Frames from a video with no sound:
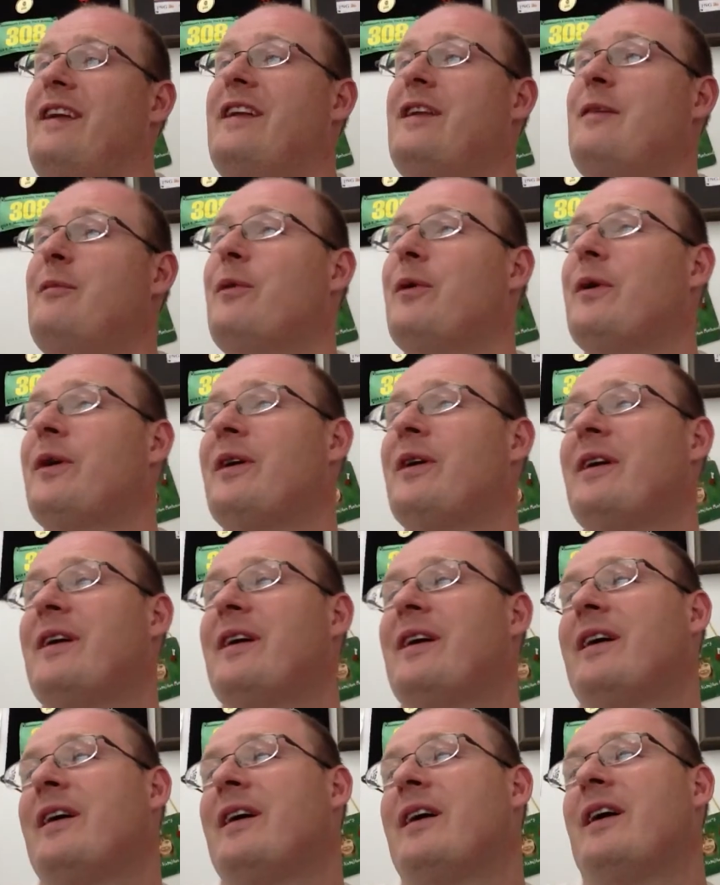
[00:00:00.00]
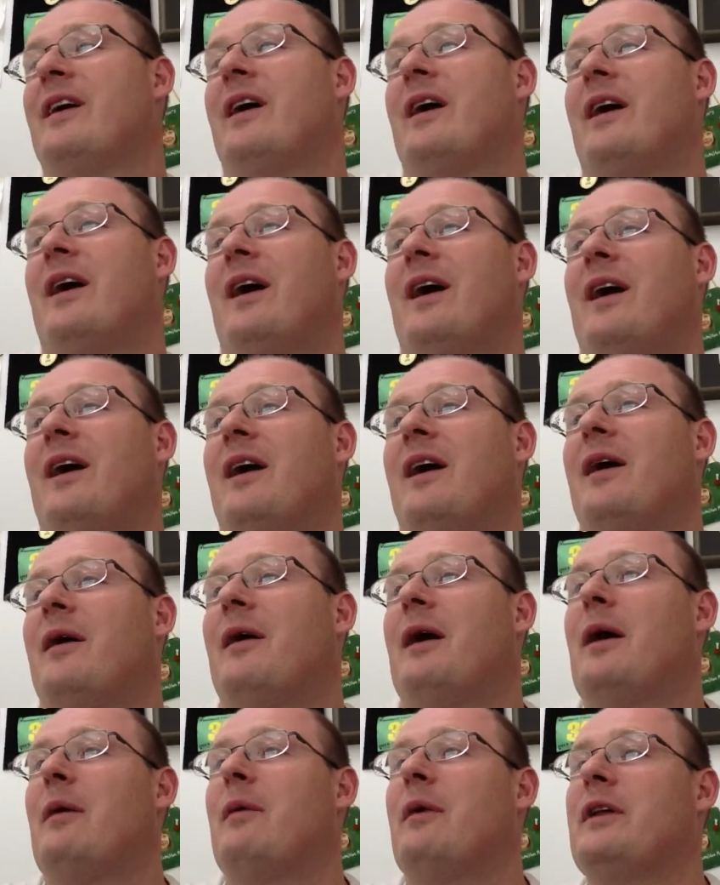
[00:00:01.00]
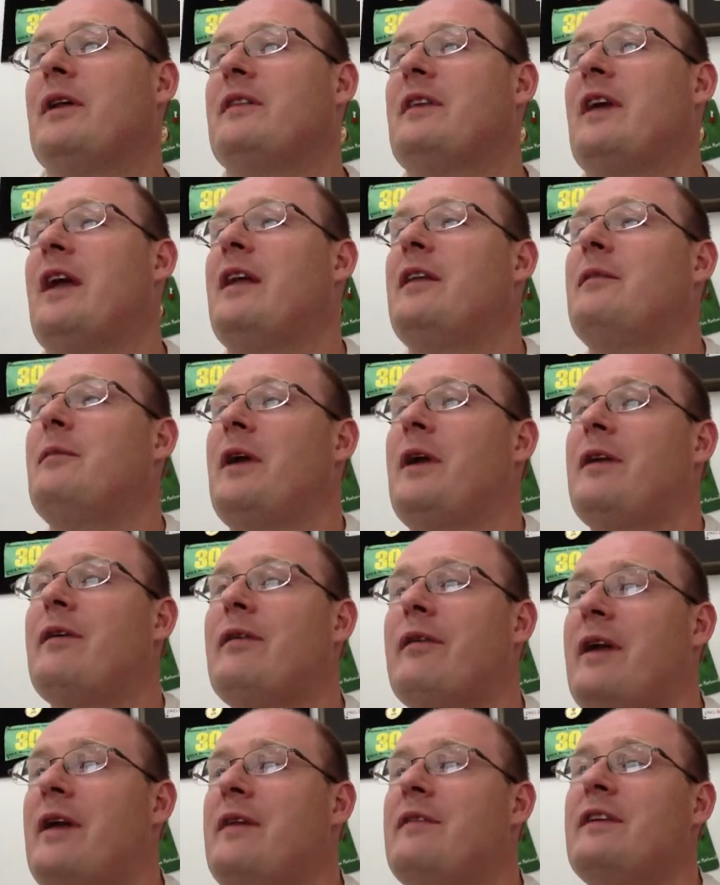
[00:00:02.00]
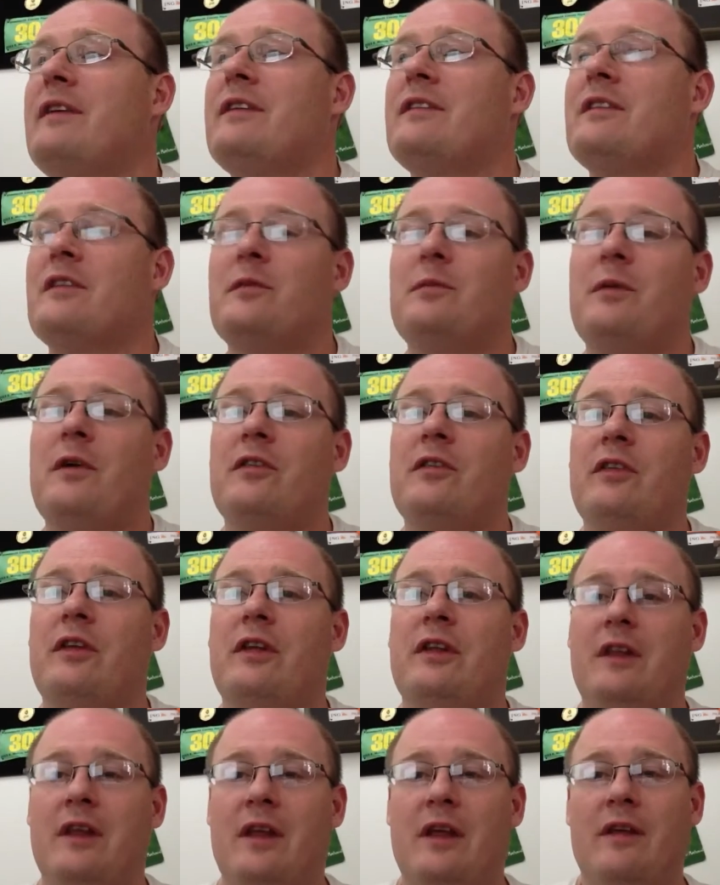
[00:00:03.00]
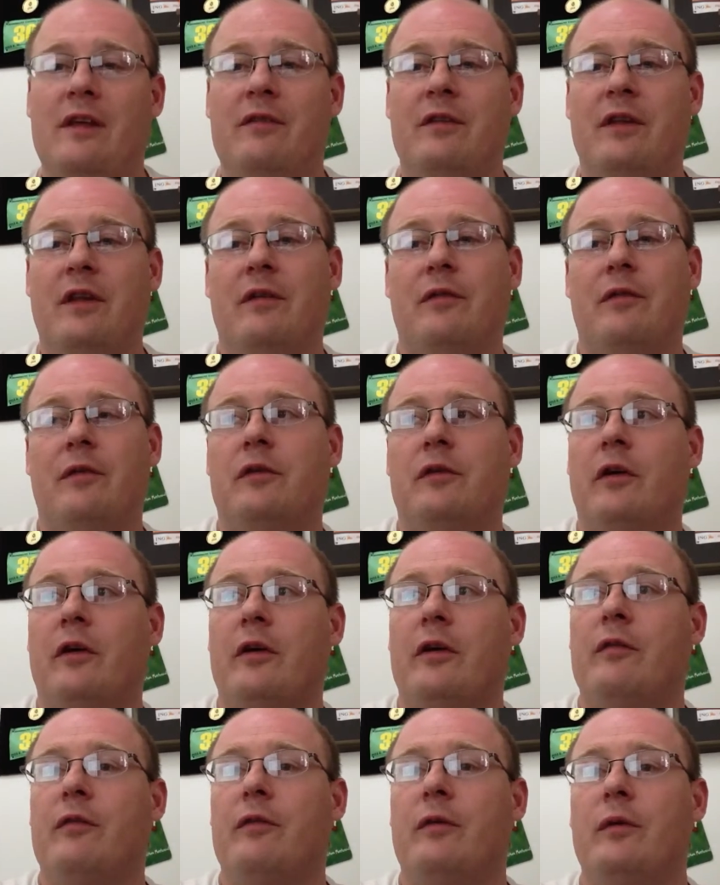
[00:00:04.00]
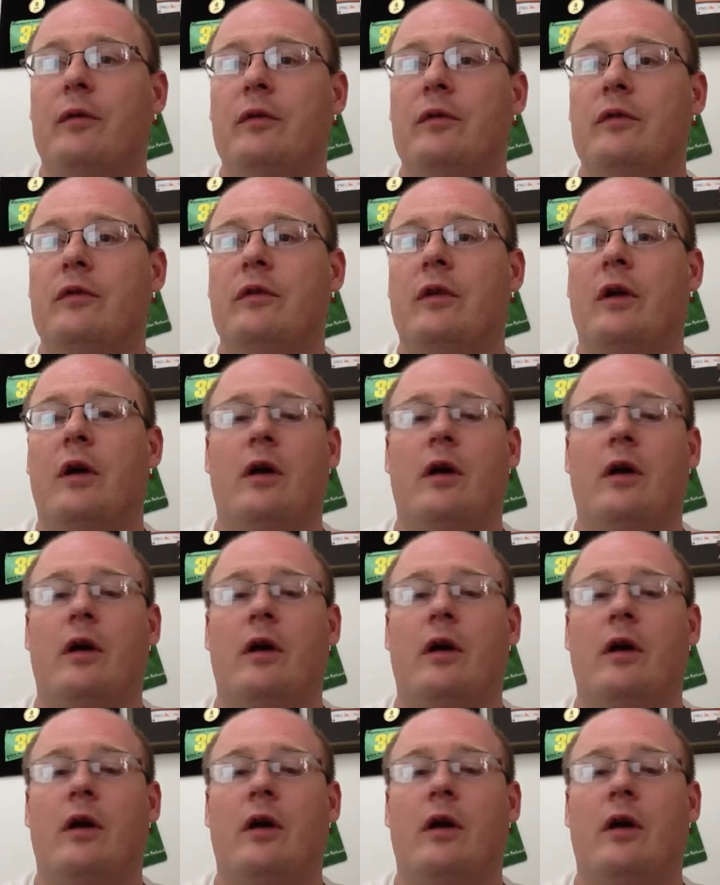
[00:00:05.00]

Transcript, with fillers: anymore. Uh, I want to end my cravings, especially in the evening, for junky foods.